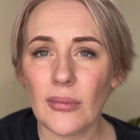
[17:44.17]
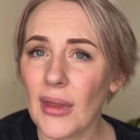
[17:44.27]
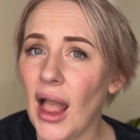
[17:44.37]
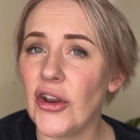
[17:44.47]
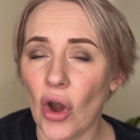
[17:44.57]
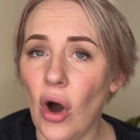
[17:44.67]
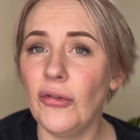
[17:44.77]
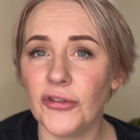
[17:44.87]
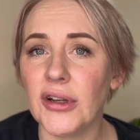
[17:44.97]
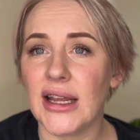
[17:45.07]
and
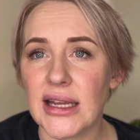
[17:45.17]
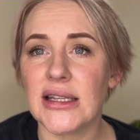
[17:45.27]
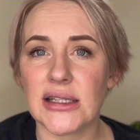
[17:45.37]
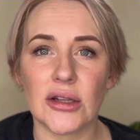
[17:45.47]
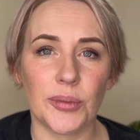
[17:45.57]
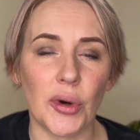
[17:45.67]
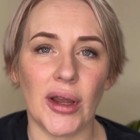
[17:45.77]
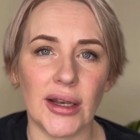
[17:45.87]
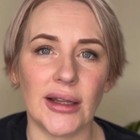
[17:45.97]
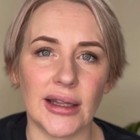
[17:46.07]
often is put
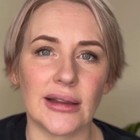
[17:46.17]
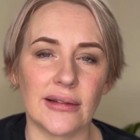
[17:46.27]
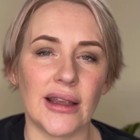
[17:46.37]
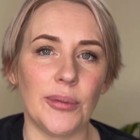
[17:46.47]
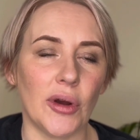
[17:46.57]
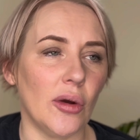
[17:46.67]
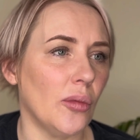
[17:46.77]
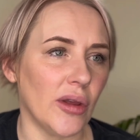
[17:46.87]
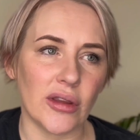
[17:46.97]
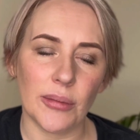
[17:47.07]
in a little deeper,
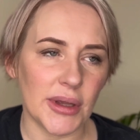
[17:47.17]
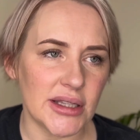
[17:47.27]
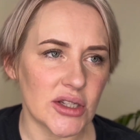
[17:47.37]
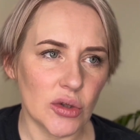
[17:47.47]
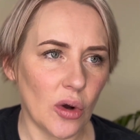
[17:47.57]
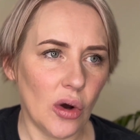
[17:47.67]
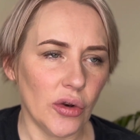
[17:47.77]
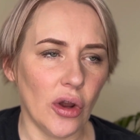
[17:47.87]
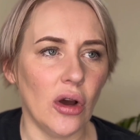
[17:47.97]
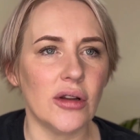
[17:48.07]
whether you mean to or
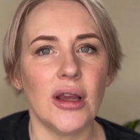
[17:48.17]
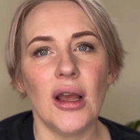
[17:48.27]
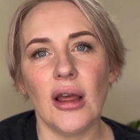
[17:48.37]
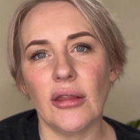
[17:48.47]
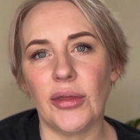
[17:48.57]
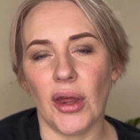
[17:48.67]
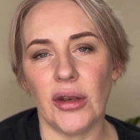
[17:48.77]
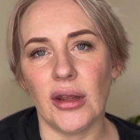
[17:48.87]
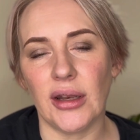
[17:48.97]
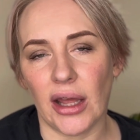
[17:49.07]
not,
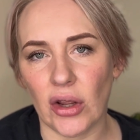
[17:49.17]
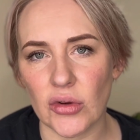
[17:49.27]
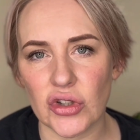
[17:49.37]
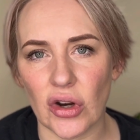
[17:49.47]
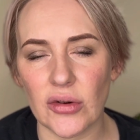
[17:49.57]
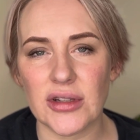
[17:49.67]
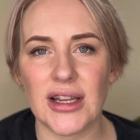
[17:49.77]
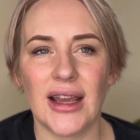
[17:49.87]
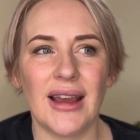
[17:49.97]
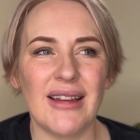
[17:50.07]
than nano strokes,
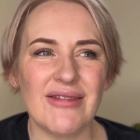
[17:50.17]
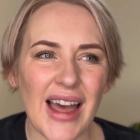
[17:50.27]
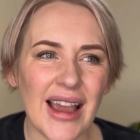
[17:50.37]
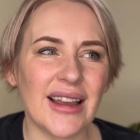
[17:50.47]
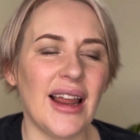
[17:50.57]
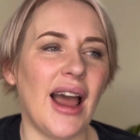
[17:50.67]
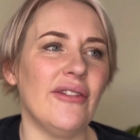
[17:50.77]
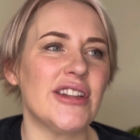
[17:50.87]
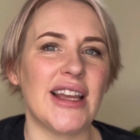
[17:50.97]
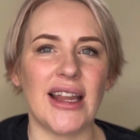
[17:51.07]
that can have
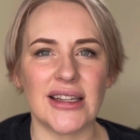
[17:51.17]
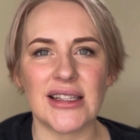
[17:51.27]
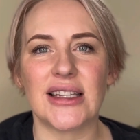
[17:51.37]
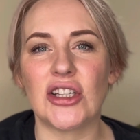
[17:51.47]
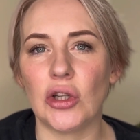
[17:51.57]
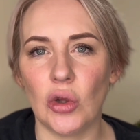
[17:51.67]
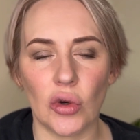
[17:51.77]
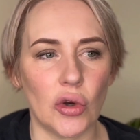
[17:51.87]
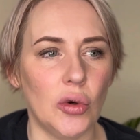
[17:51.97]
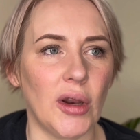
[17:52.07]
a tendency to
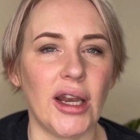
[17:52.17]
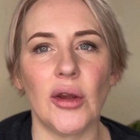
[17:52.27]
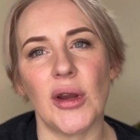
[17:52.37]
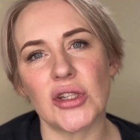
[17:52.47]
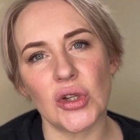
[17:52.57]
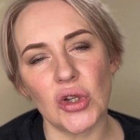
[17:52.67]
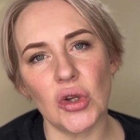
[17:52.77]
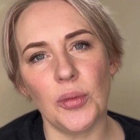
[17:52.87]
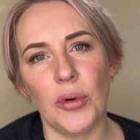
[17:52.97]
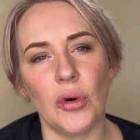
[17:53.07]
look cool anyway. So
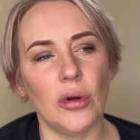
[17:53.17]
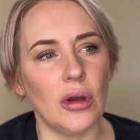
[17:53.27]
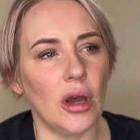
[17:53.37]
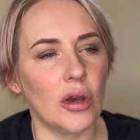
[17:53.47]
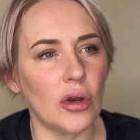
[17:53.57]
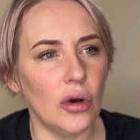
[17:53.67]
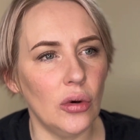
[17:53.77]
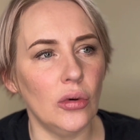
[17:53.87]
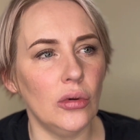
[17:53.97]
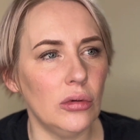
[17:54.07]
you put a
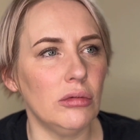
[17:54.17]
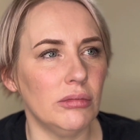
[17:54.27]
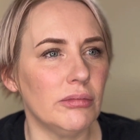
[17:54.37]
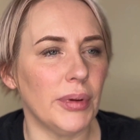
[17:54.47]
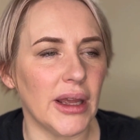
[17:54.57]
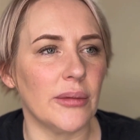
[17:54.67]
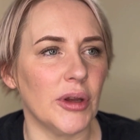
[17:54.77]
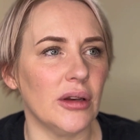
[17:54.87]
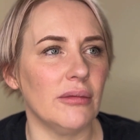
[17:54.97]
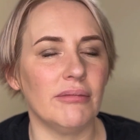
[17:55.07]
cool
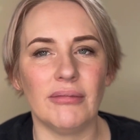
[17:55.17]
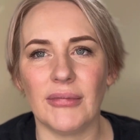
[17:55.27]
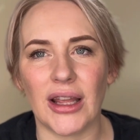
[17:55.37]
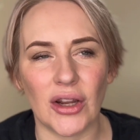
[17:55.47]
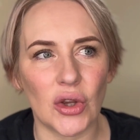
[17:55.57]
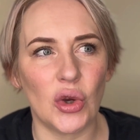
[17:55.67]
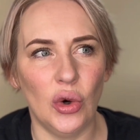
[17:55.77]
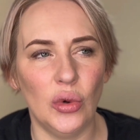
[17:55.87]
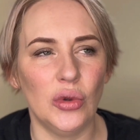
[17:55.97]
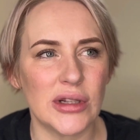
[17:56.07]
pigment in a
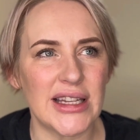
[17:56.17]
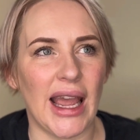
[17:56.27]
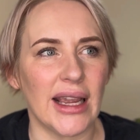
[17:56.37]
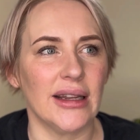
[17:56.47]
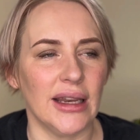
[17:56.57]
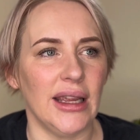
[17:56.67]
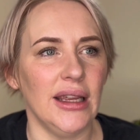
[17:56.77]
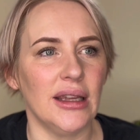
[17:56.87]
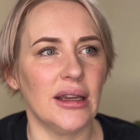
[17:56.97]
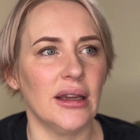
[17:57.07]
cool
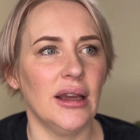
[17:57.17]
technique,